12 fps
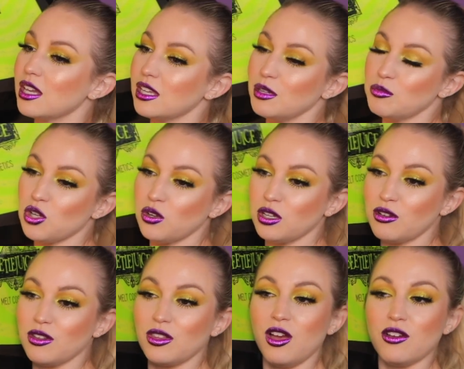I keep joking
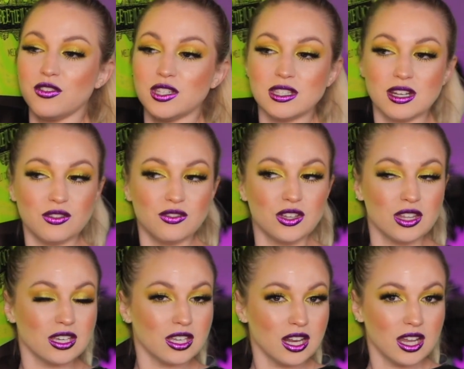around the office that I feel
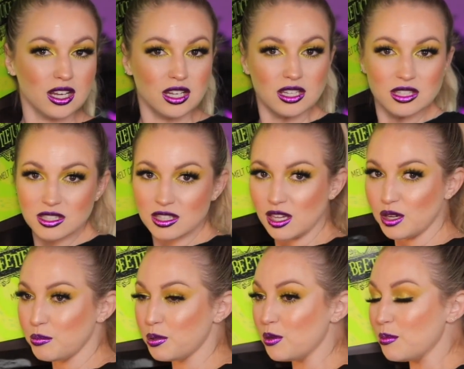like an 80s
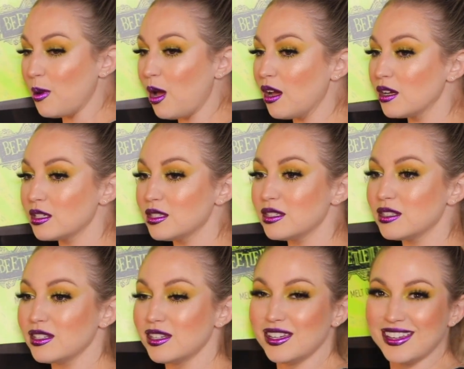like boom
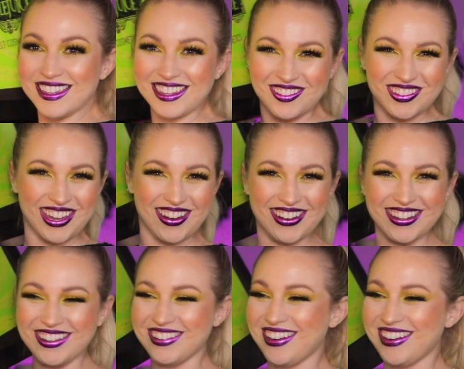box that I'm carrying